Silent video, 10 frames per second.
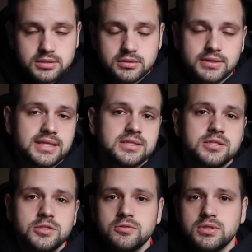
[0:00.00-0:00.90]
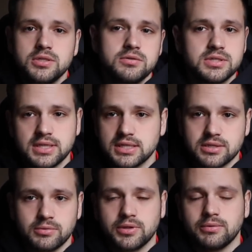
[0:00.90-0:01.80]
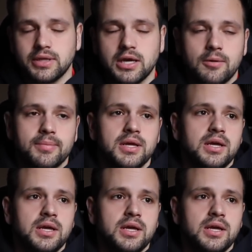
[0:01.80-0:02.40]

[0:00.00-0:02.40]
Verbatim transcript: So that's two huge things that really, really help.